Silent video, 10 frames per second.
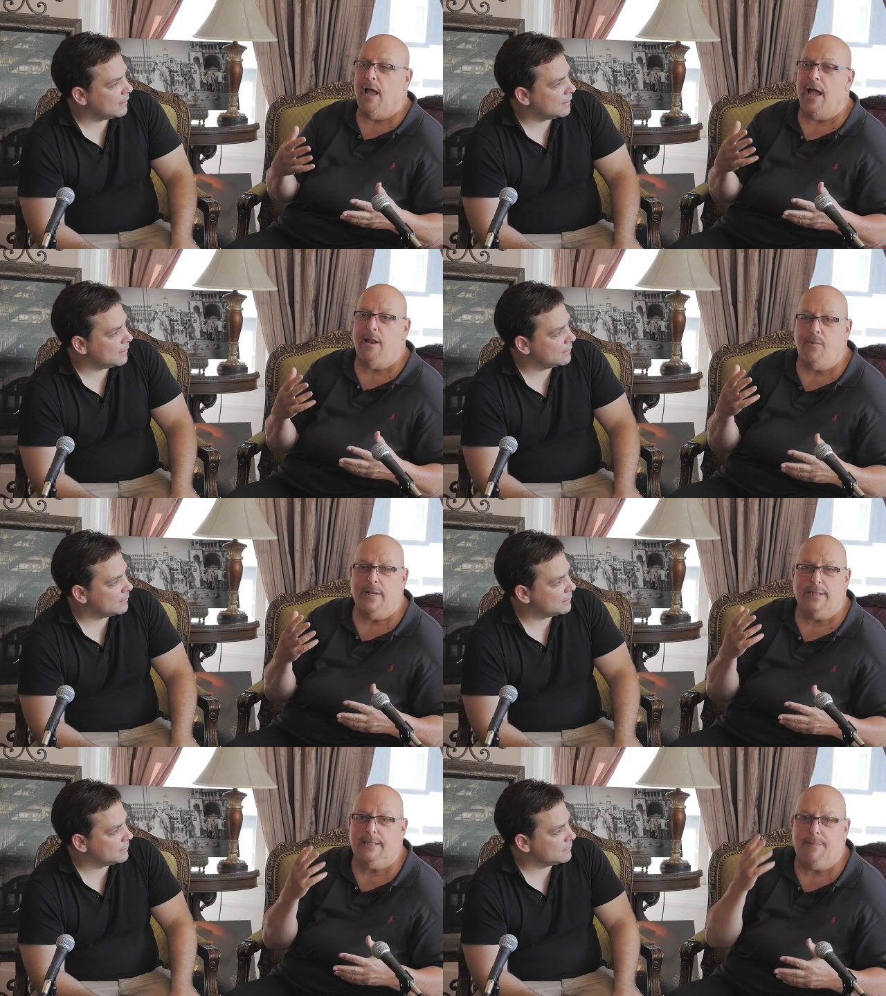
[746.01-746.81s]
Speaker 1: I don't
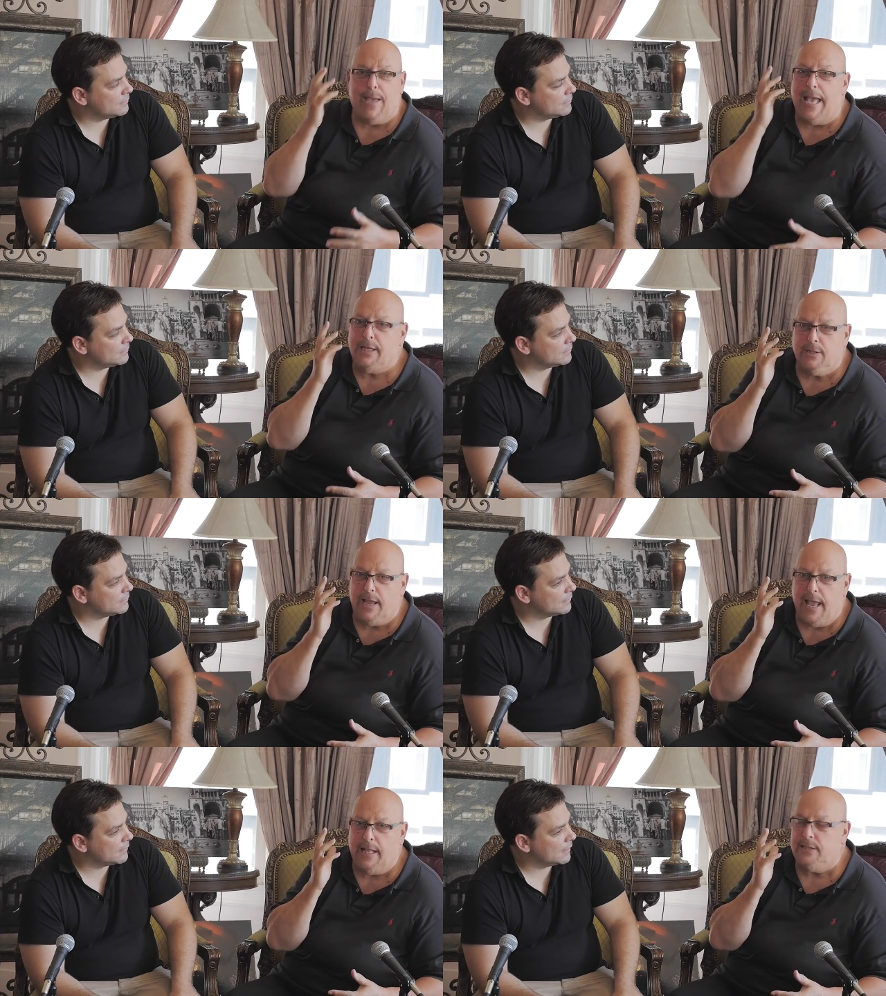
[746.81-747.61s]
want to see backs or
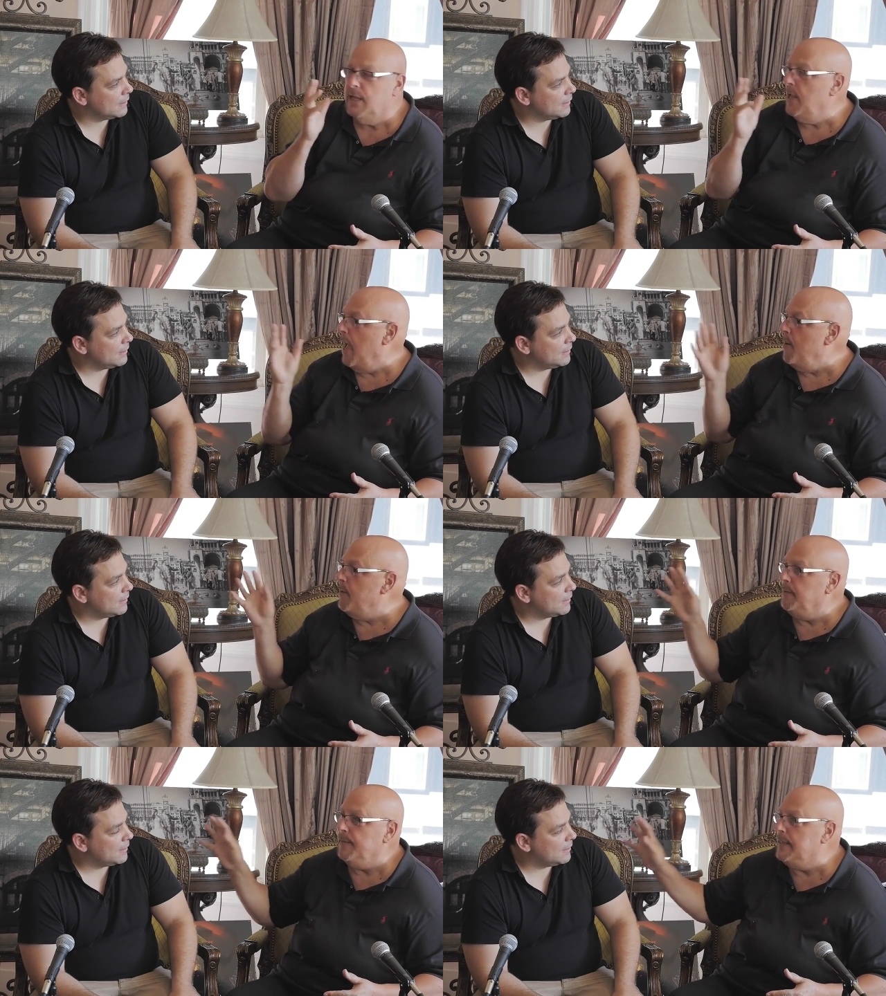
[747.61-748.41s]
heads. I
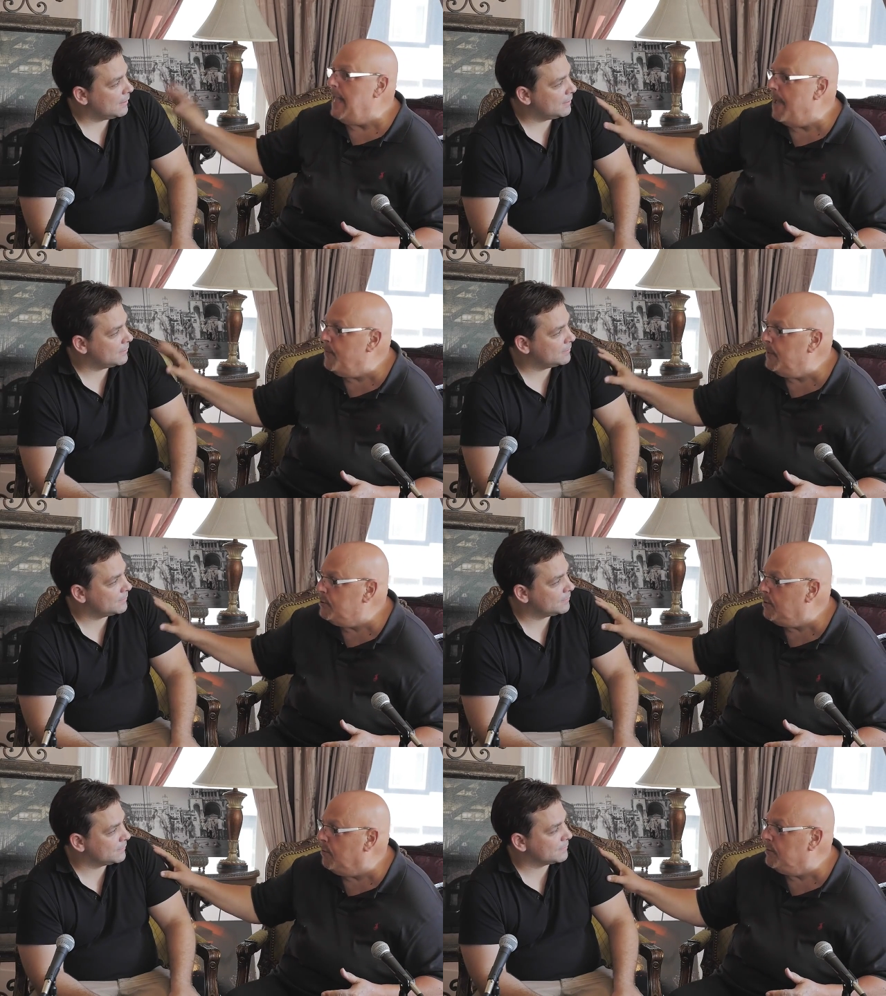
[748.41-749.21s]
want them to tap on the
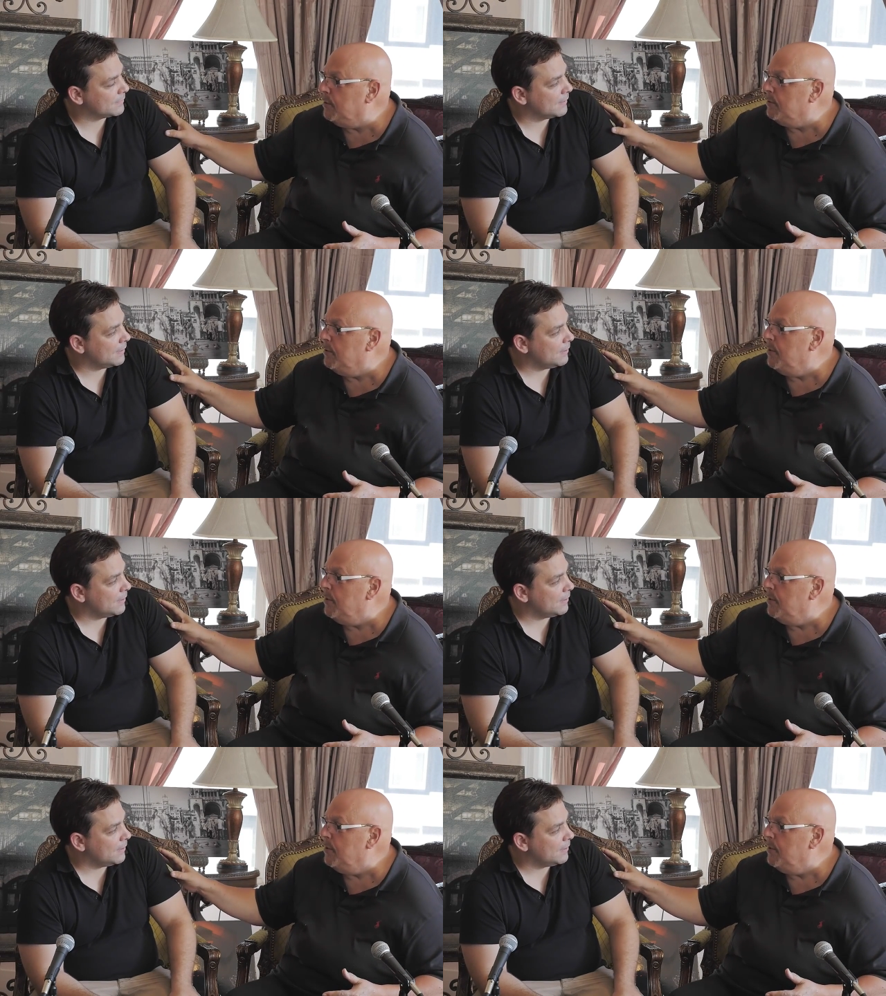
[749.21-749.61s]
shoulder,